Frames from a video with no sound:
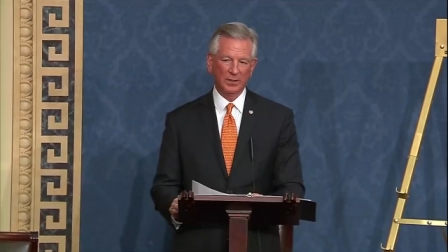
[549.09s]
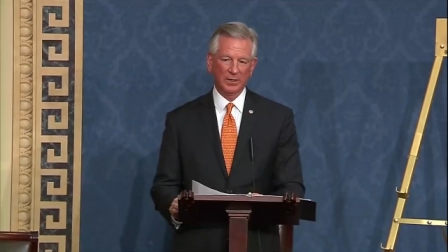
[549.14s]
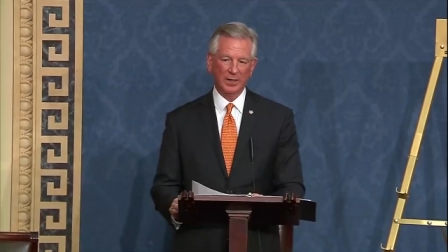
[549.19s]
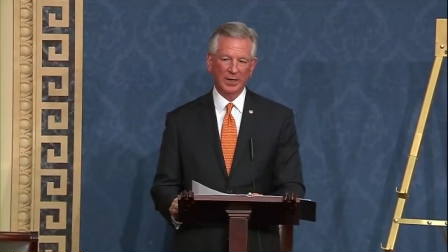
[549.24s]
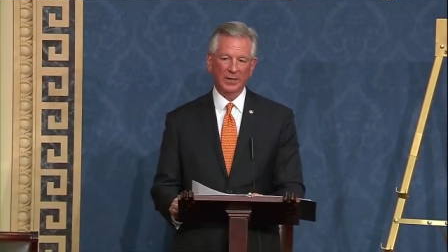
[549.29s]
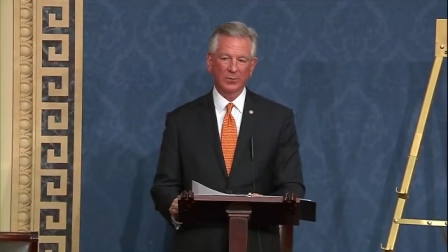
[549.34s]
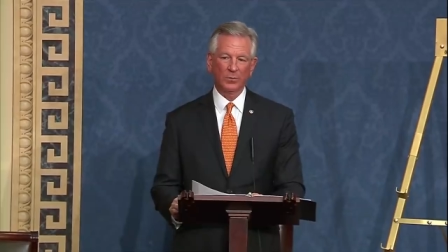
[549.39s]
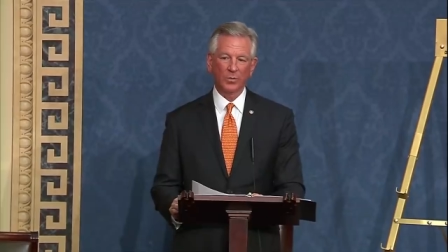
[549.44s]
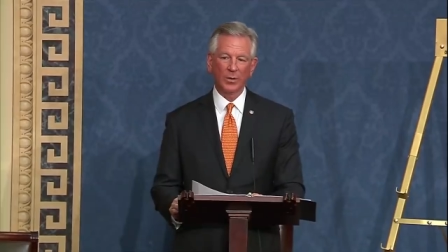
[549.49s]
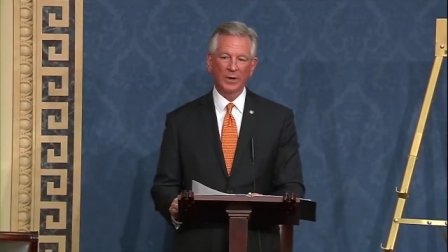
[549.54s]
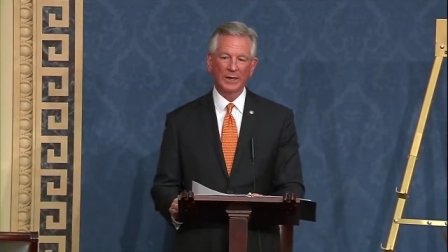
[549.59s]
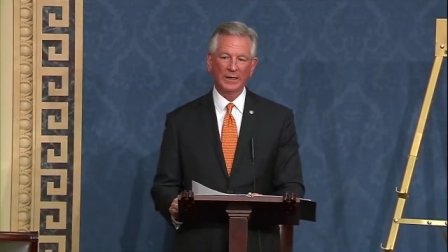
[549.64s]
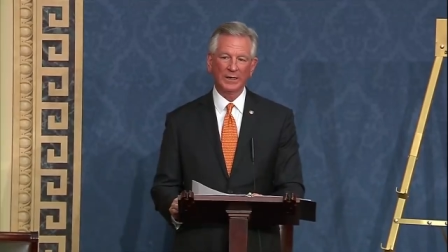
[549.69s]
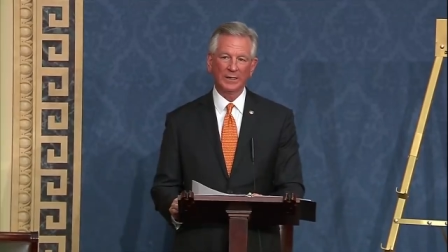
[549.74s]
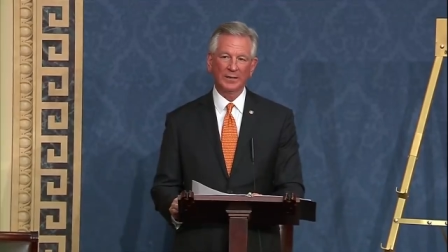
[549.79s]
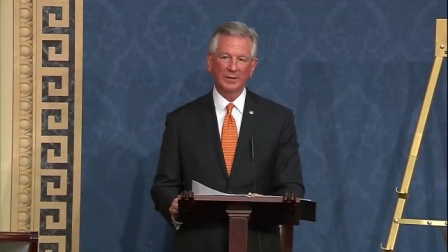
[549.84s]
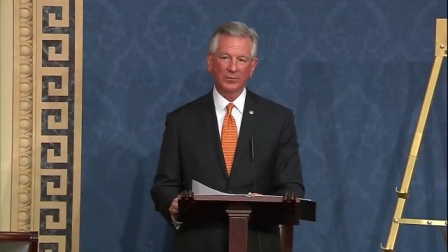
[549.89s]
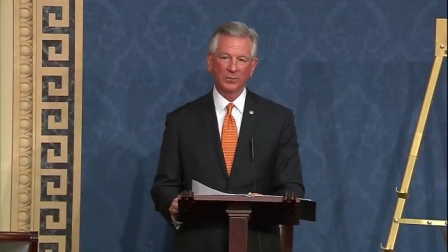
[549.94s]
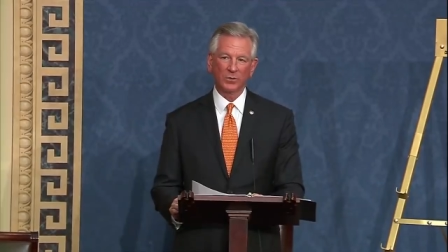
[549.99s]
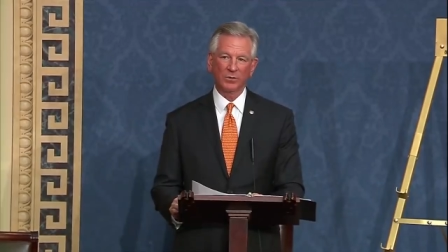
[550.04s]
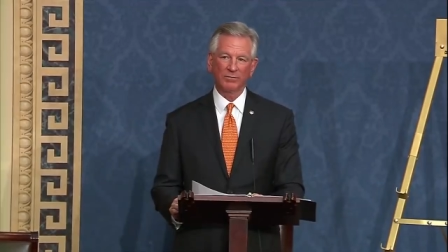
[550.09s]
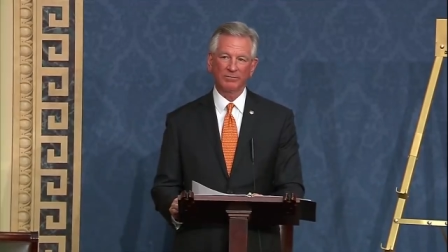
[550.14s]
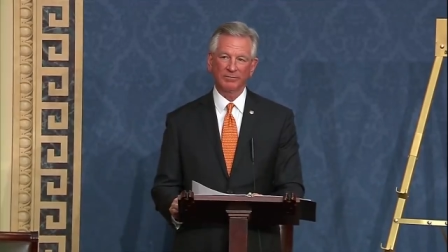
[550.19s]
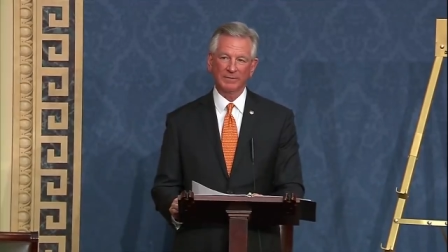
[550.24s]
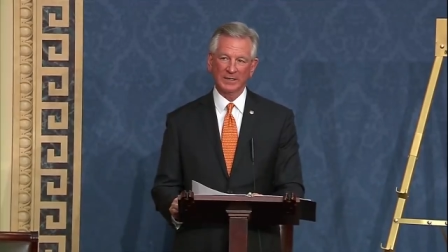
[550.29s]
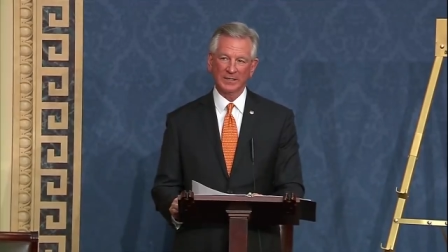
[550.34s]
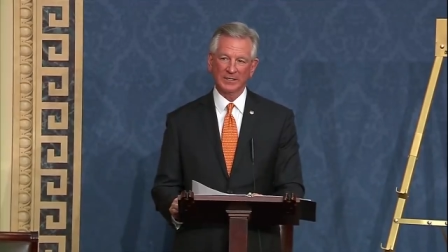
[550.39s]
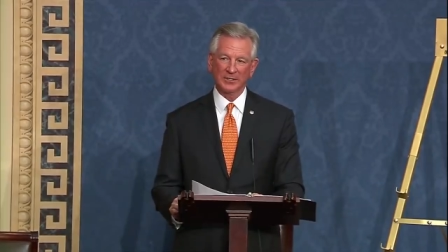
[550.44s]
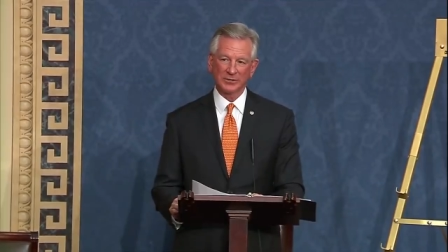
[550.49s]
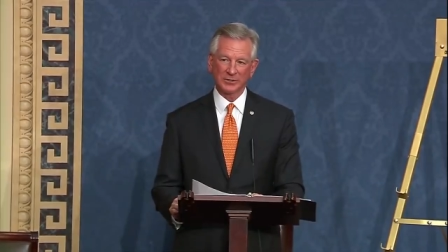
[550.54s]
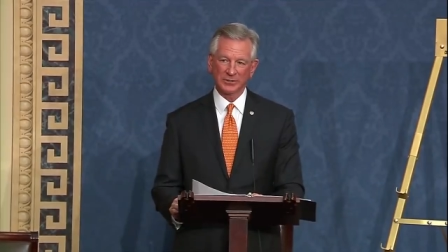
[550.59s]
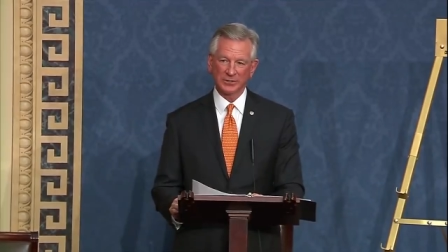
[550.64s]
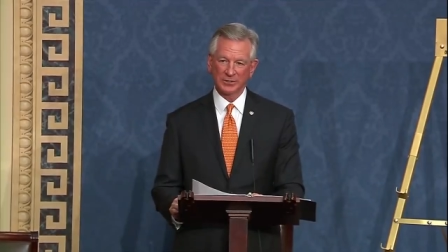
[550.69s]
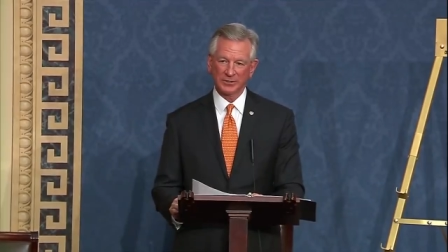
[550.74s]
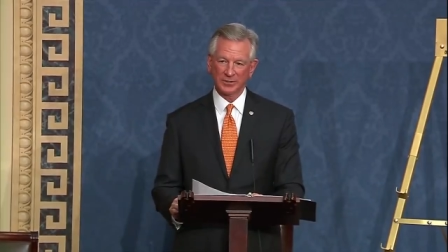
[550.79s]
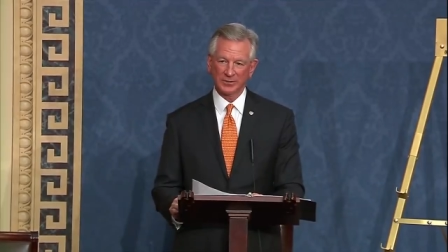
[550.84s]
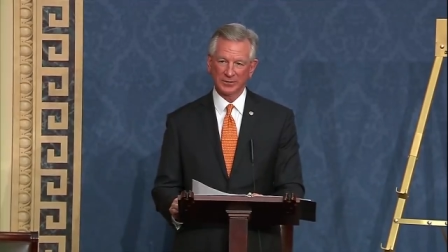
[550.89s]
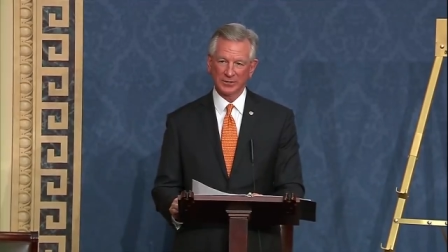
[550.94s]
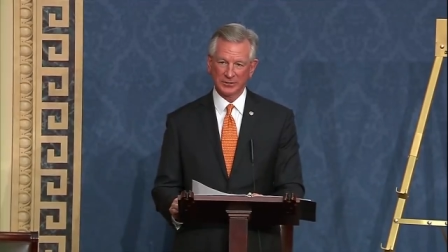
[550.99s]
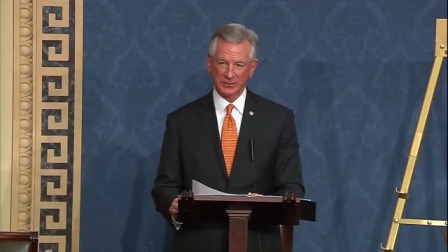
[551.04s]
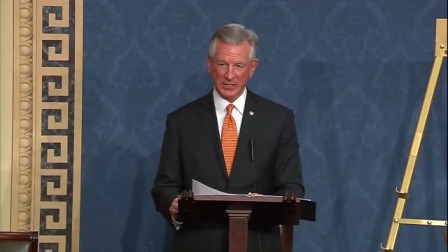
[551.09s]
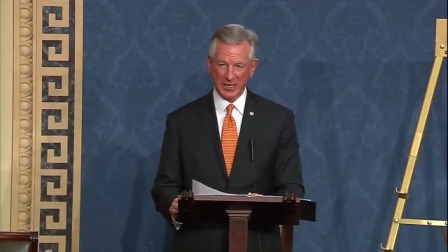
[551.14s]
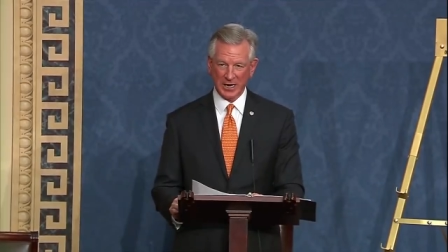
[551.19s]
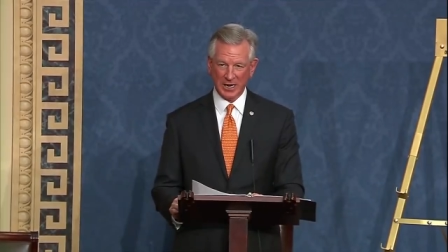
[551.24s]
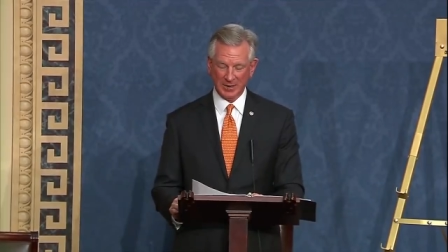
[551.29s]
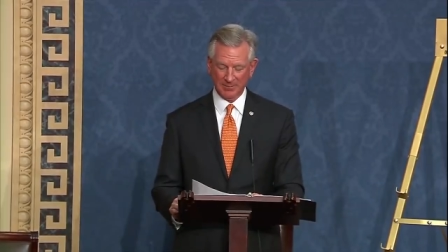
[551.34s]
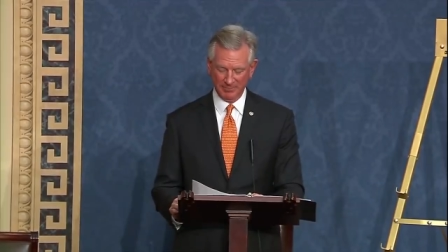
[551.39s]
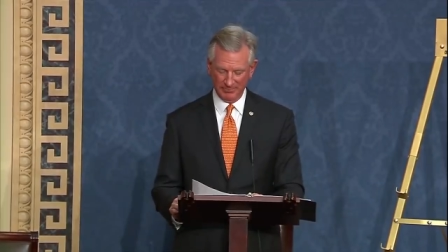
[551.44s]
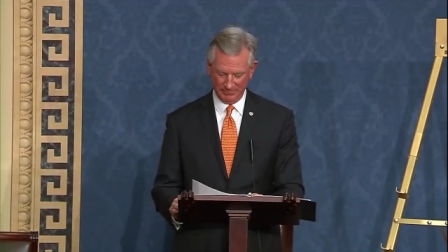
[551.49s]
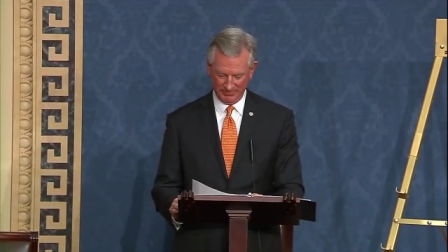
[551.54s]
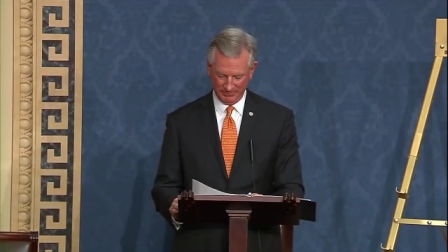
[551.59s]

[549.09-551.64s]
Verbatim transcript: and we will finish the job.